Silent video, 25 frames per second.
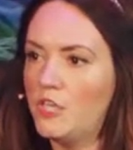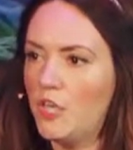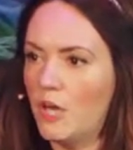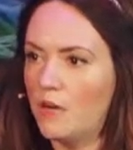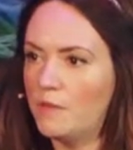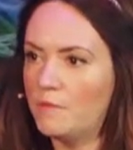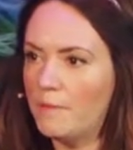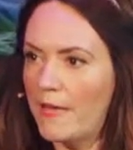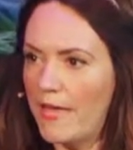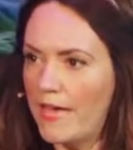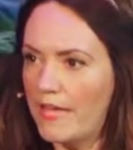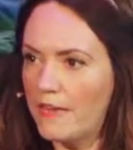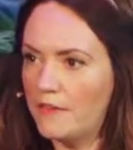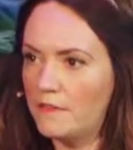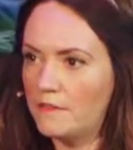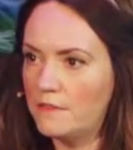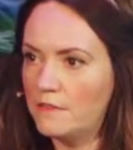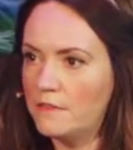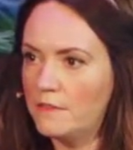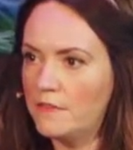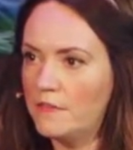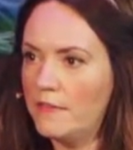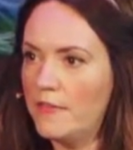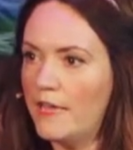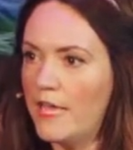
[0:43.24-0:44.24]
Young men,
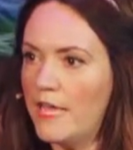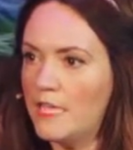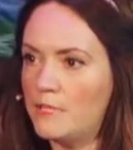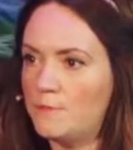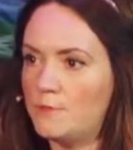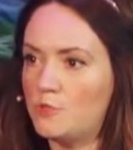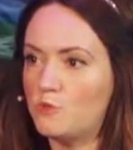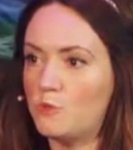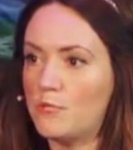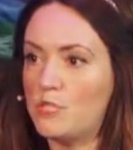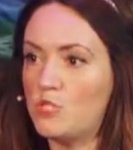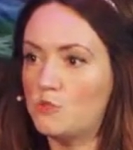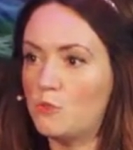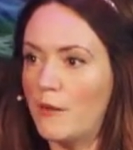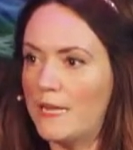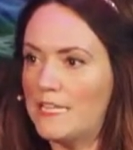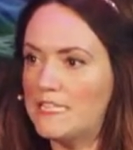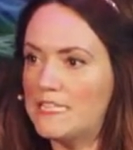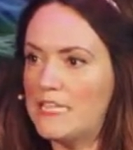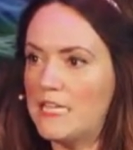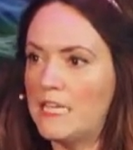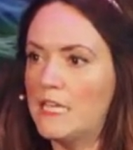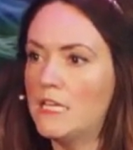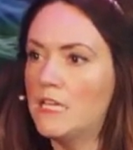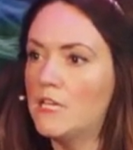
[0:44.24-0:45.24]
aged between
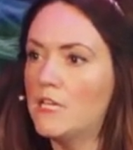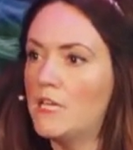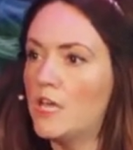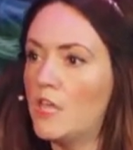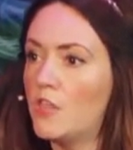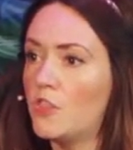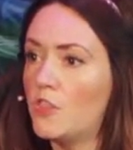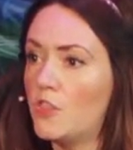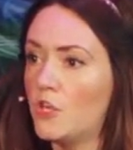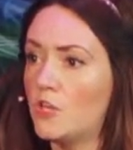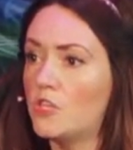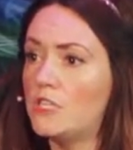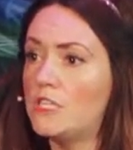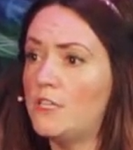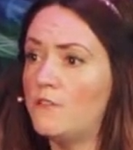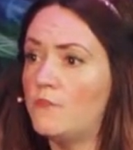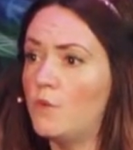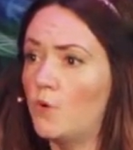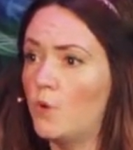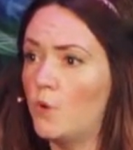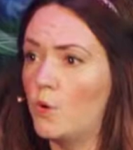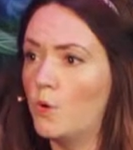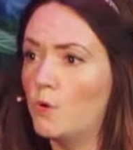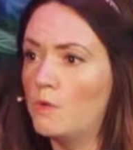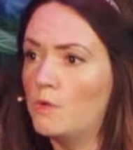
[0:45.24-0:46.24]
20 and
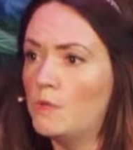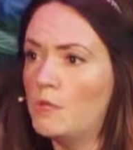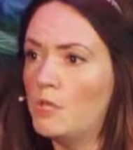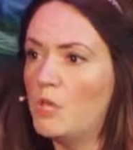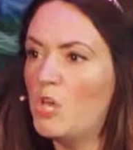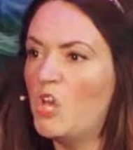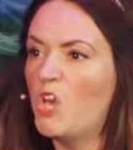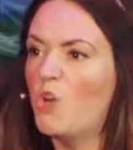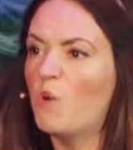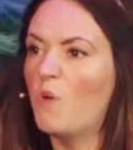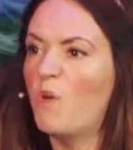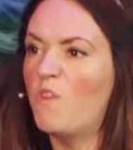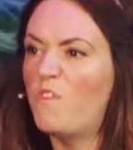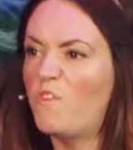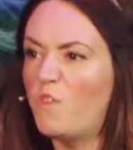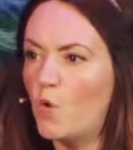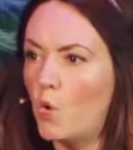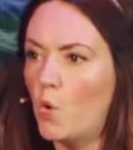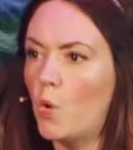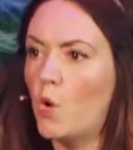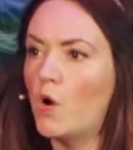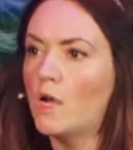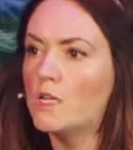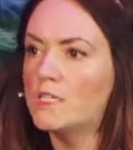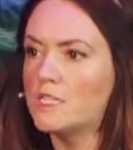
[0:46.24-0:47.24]
34, who are
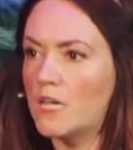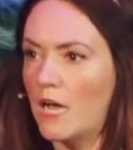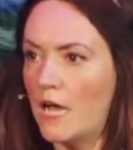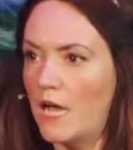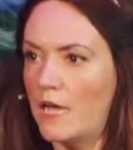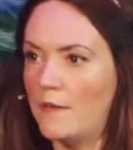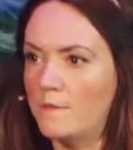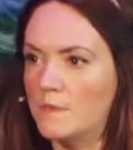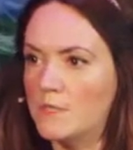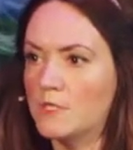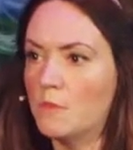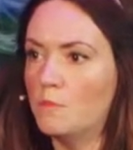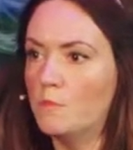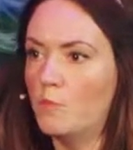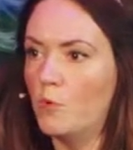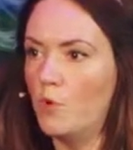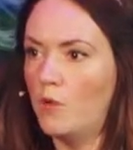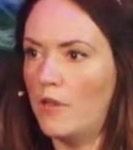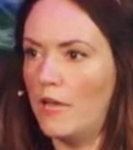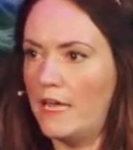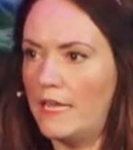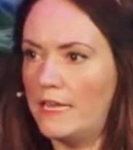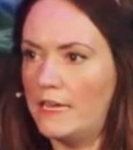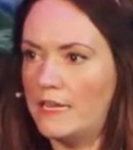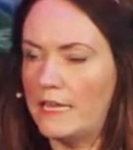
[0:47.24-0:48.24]
four times
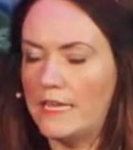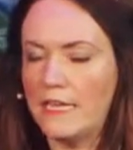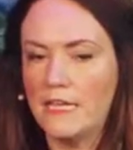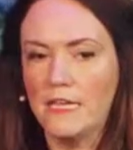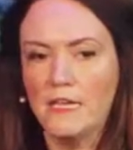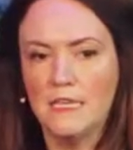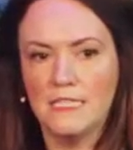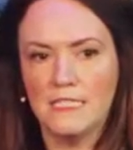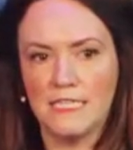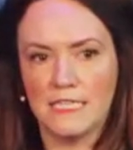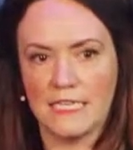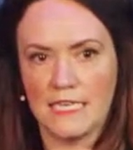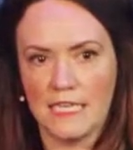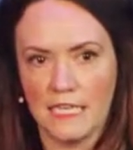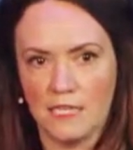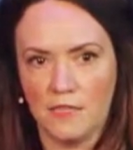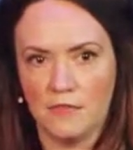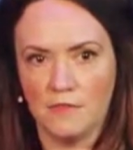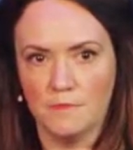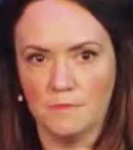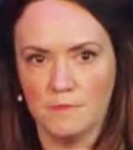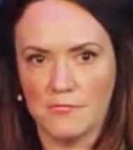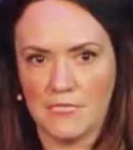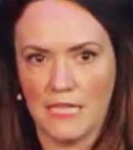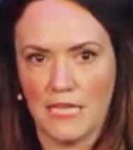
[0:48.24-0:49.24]
more likely to
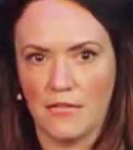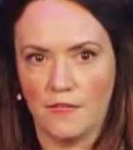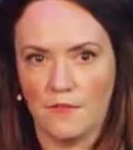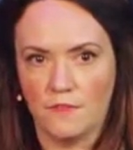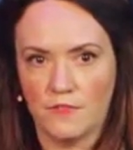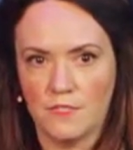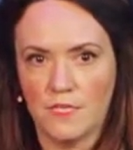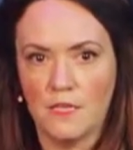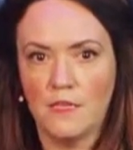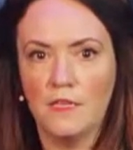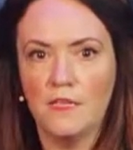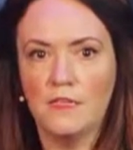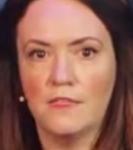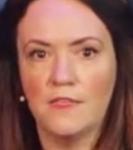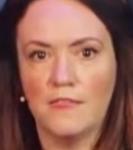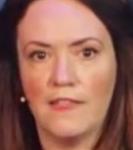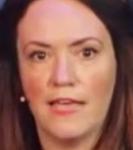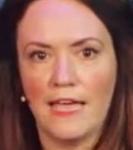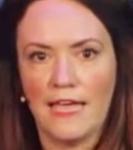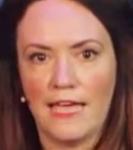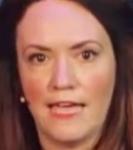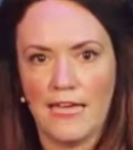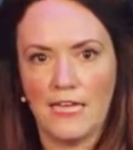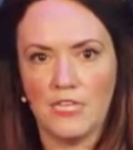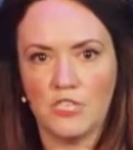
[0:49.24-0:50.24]
kill themselves than
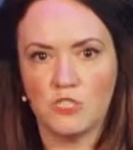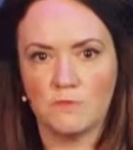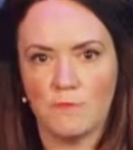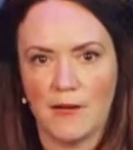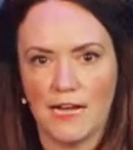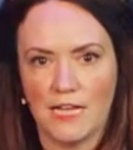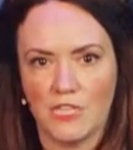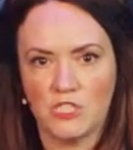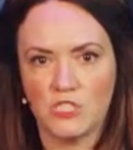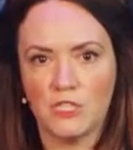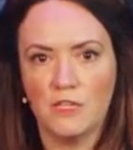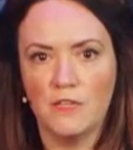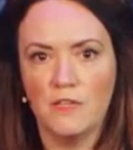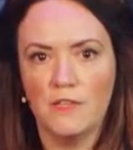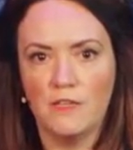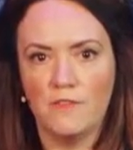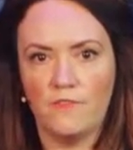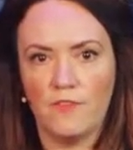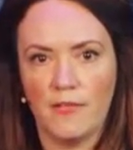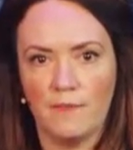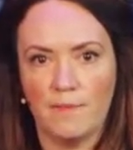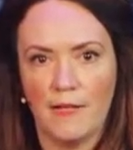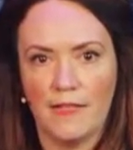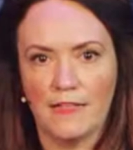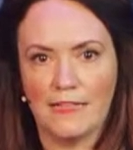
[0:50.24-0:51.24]
their age-matched
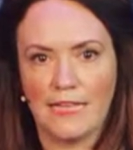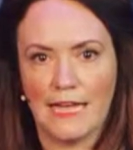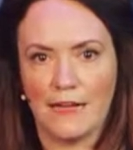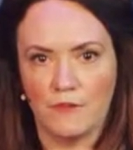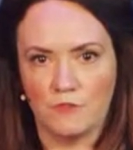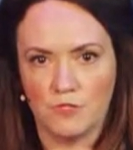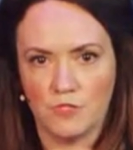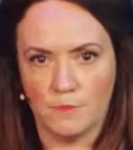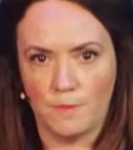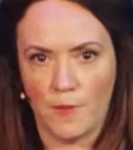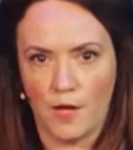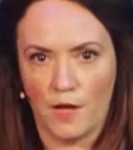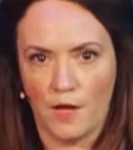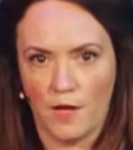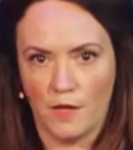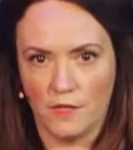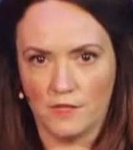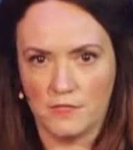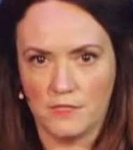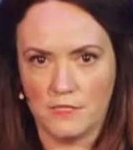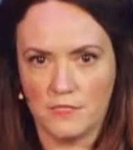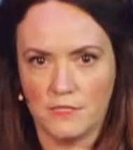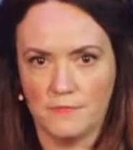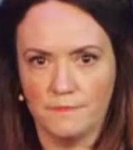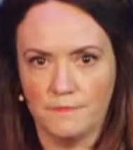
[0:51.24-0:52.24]
female
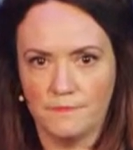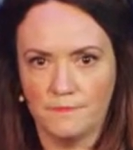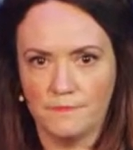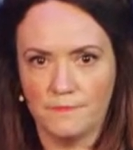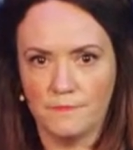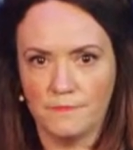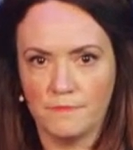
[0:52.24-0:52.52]
counterparts.